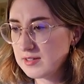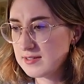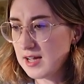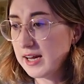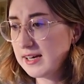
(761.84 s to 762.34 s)

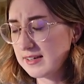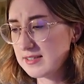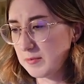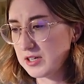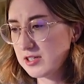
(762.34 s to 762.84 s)
design
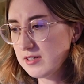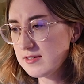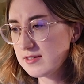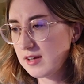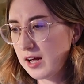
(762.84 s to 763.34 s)

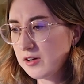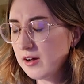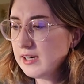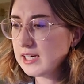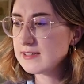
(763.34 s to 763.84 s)
exhibitions, I
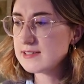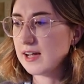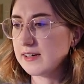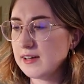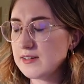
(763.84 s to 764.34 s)
got an
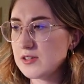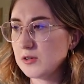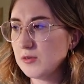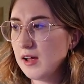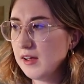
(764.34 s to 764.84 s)
insight
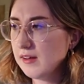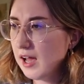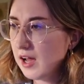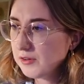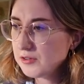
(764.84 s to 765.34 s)
into
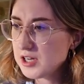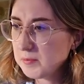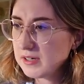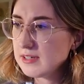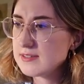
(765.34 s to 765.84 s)
how do
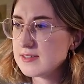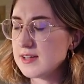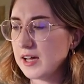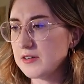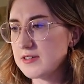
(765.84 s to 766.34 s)
Japanese
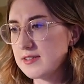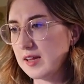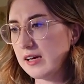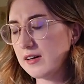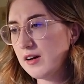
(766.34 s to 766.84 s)
designers
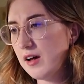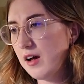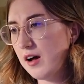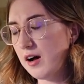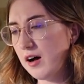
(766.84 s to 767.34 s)
think?
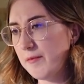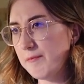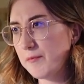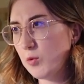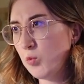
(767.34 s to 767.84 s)

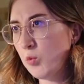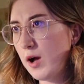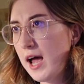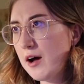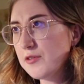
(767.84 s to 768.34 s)

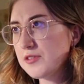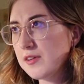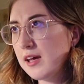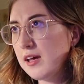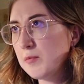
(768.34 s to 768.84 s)
How do
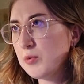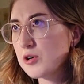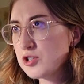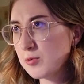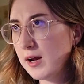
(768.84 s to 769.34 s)
they
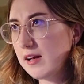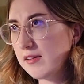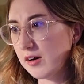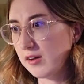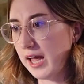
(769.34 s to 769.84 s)

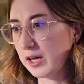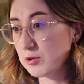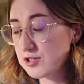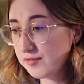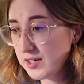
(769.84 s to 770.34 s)
portray their
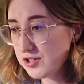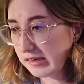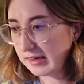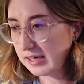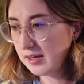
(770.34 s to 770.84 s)
language
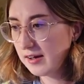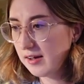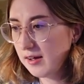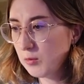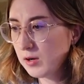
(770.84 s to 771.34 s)
visually?
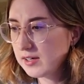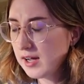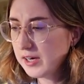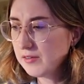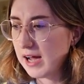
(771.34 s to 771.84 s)
What
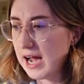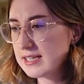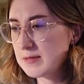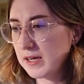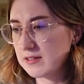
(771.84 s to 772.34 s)
kind of
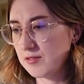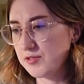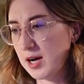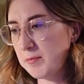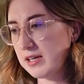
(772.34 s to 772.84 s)
aspects
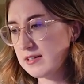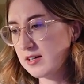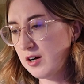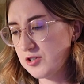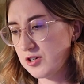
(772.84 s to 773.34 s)
of Japanese
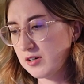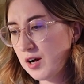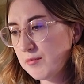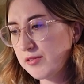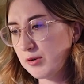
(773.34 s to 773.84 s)
culture
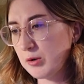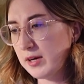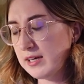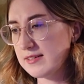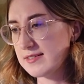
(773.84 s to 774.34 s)
come through
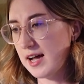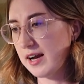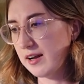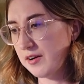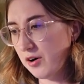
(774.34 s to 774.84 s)
in
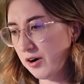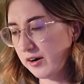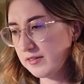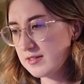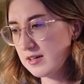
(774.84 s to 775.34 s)
design and
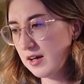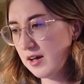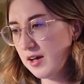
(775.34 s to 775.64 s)
art?